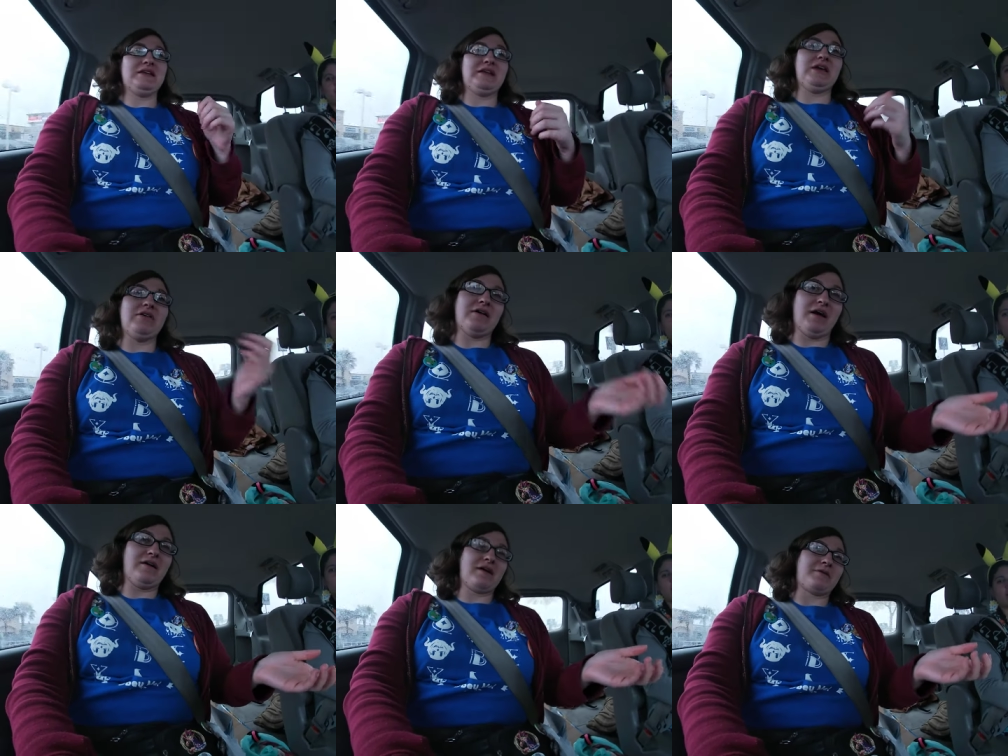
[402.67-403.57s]
You
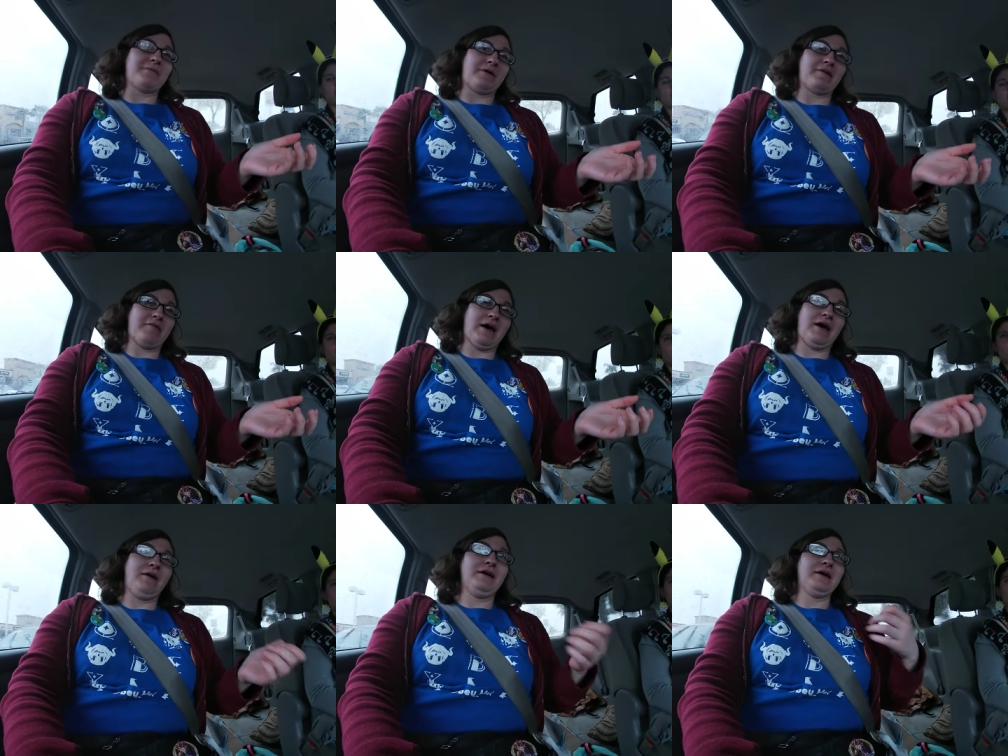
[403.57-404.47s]
heard her very
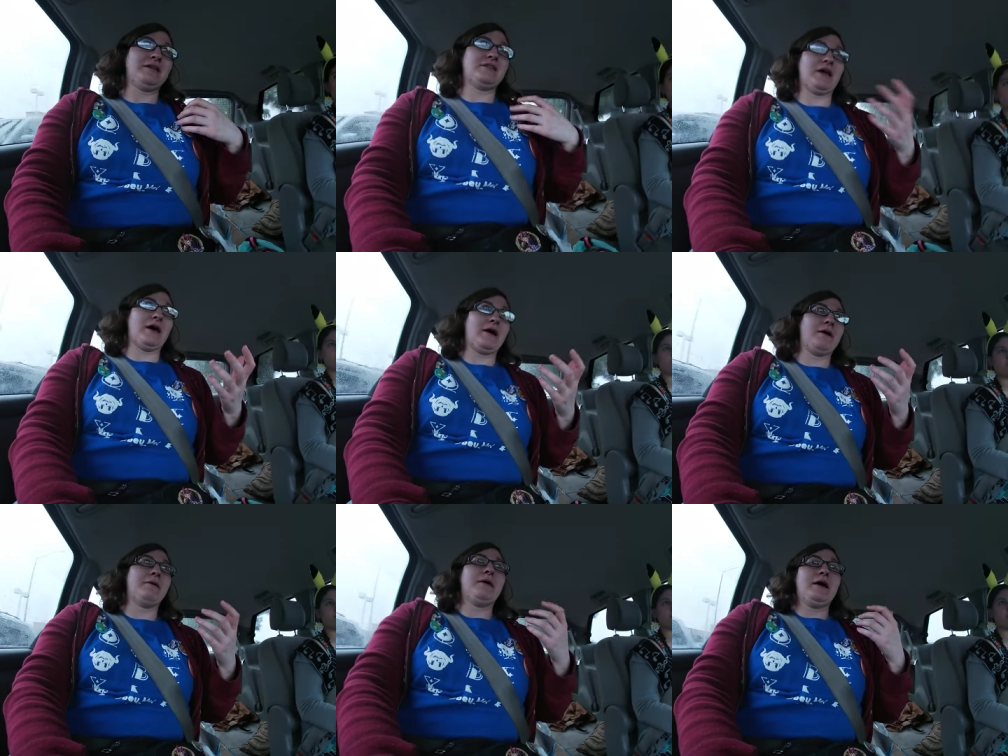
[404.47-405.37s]
well.
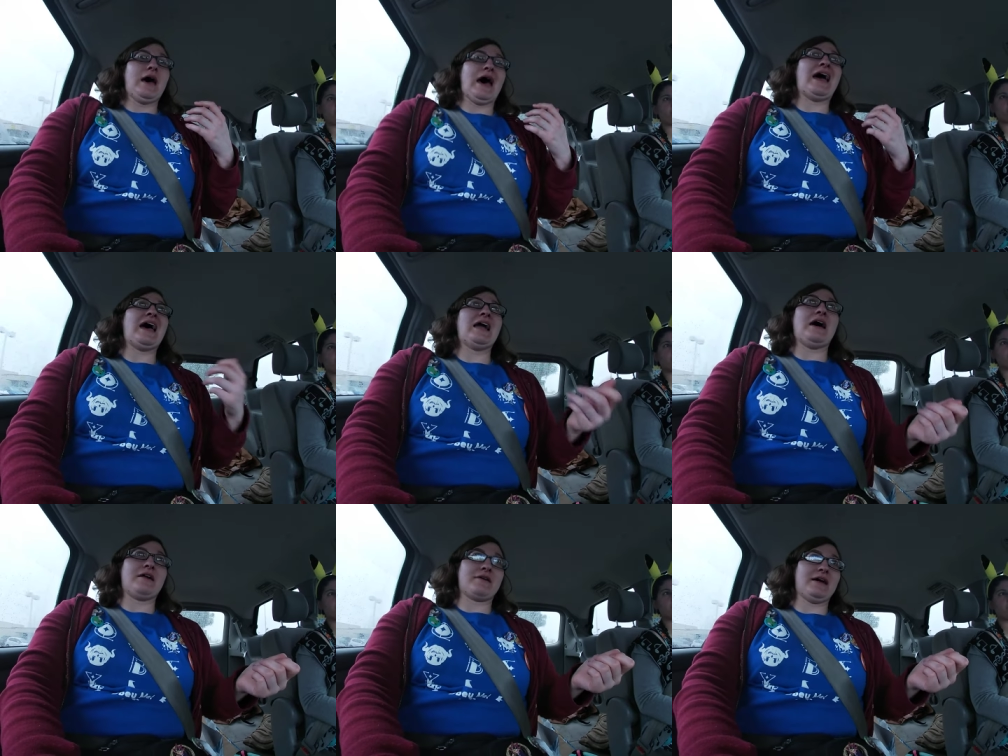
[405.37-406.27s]
So, I had
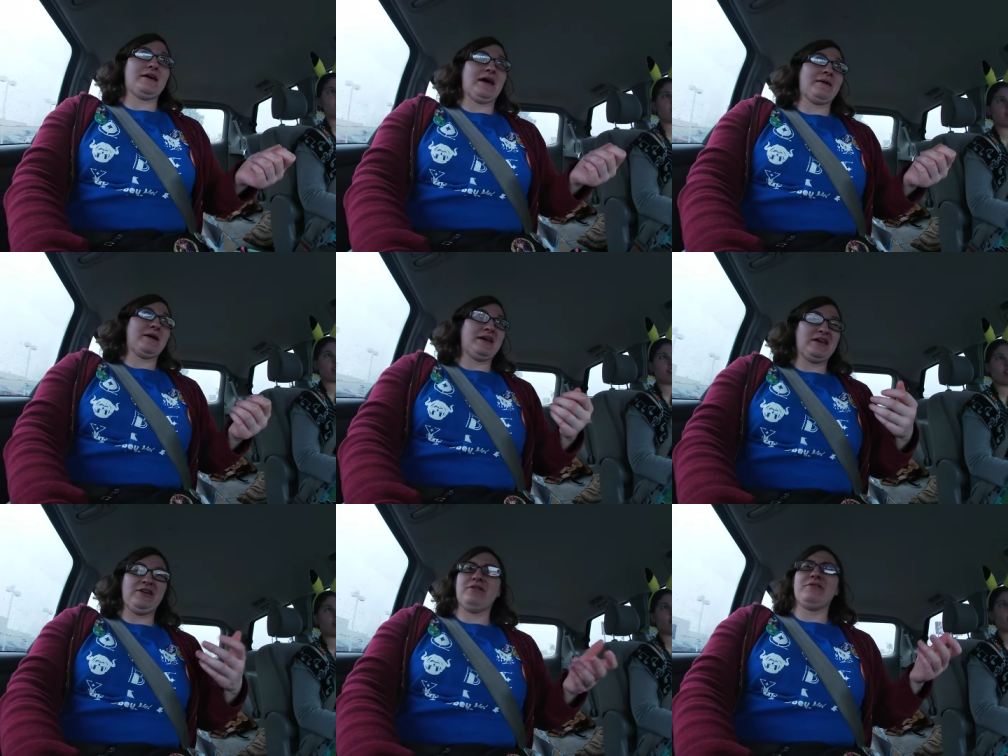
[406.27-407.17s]
other
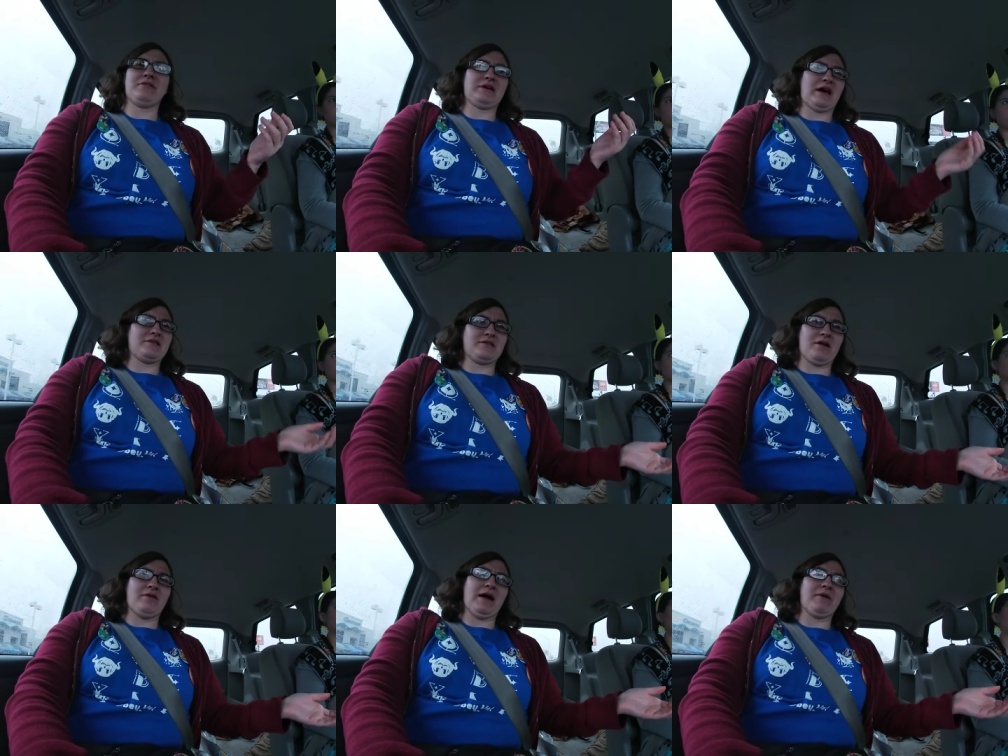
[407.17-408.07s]
MAU guys, so
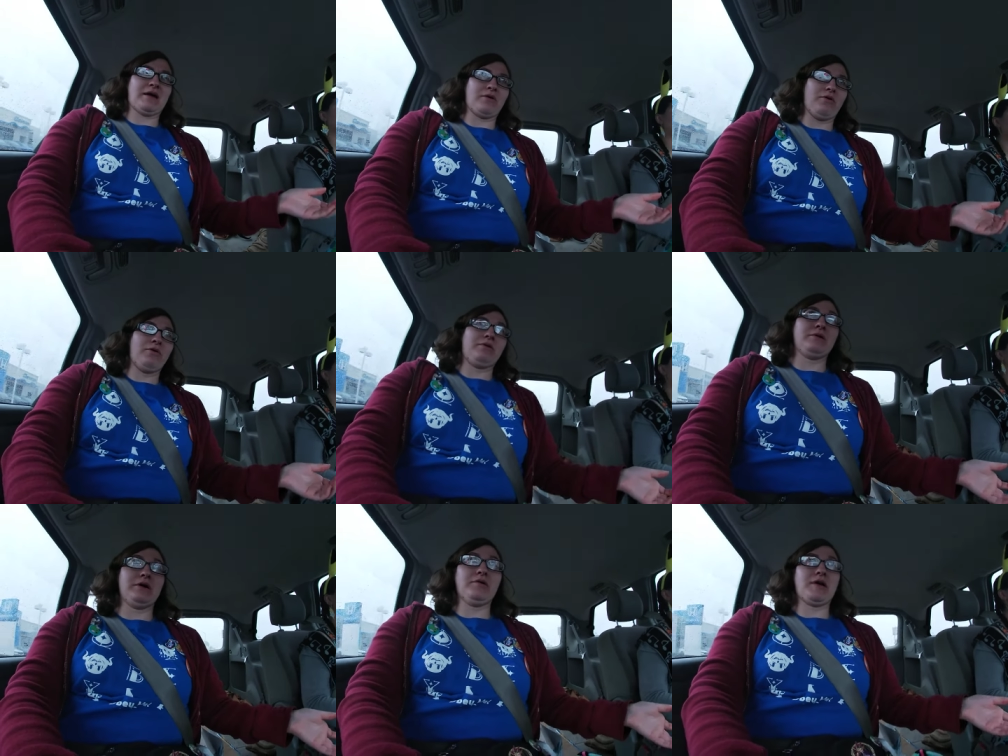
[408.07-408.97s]
I like
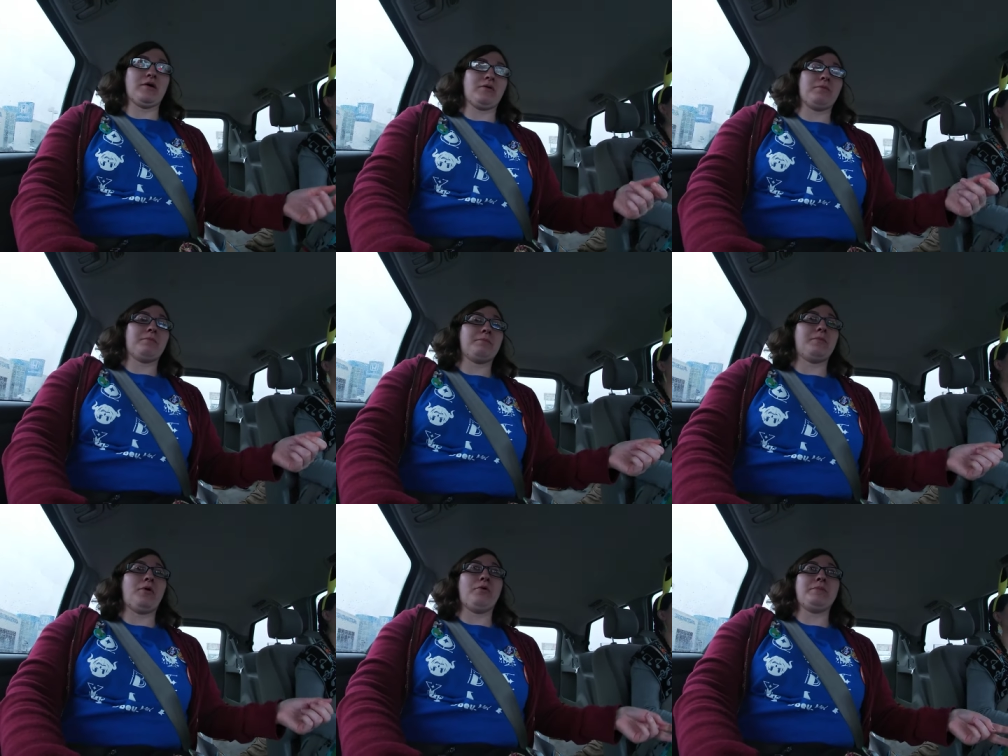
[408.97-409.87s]
yu Yu, oh
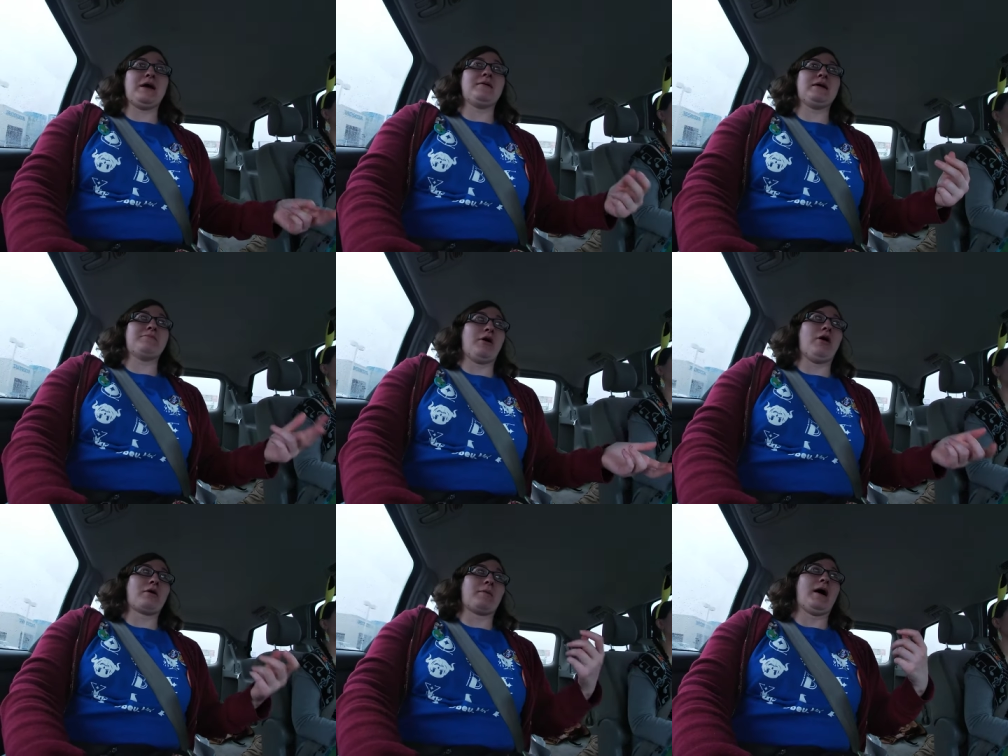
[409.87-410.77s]
Obame
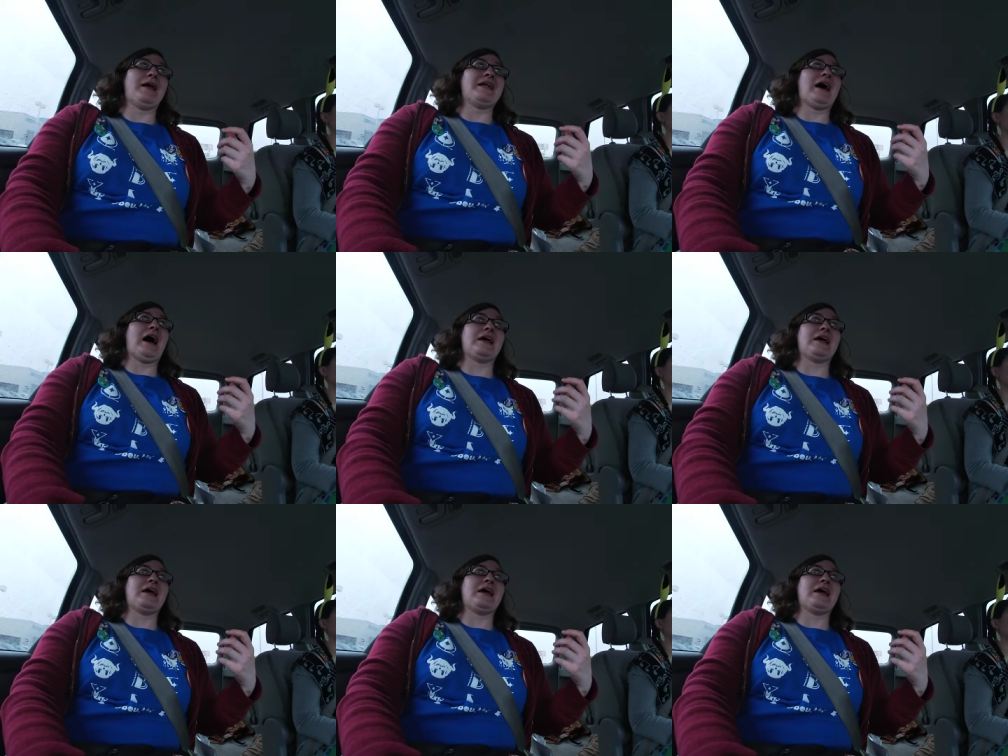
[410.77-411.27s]
Pokemon.